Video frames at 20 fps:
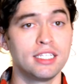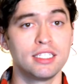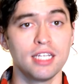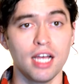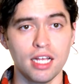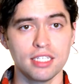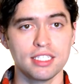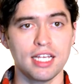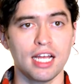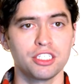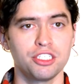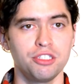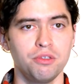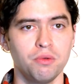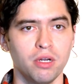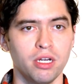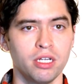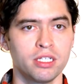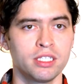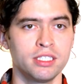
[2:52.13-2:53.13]
it does actually
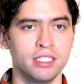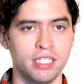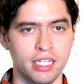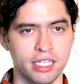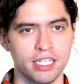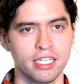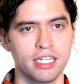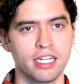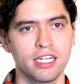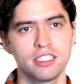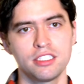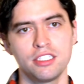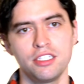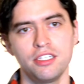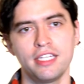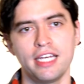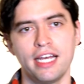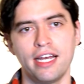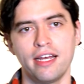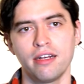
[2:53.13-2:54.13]
work. I can guarantee
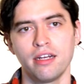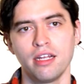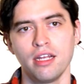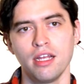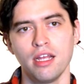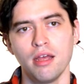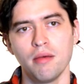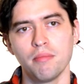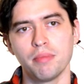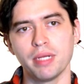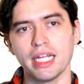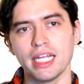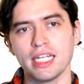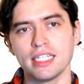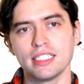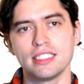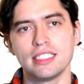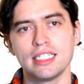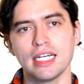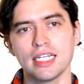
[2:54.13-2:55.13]
you that. But
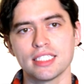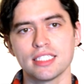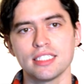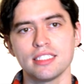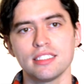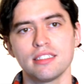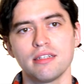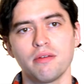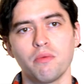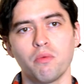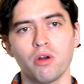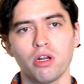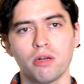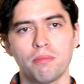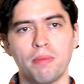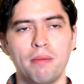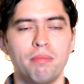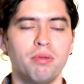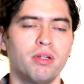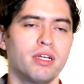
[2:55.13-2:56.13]
it doesn't
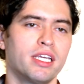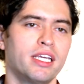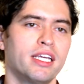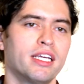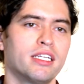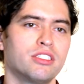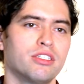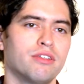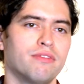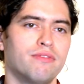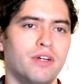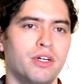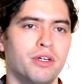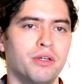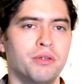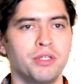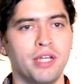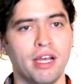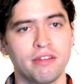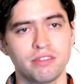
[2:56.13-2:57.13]
work by plugging into your
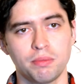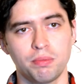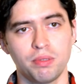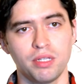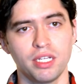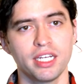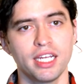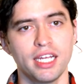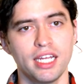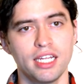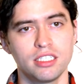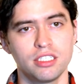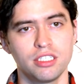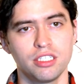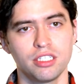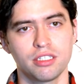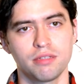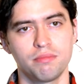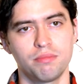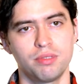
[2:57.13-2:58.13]
phone. You have to plug it into
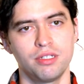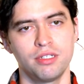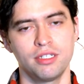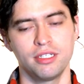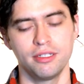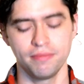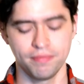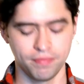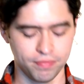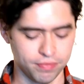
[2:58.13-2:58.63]
your computer.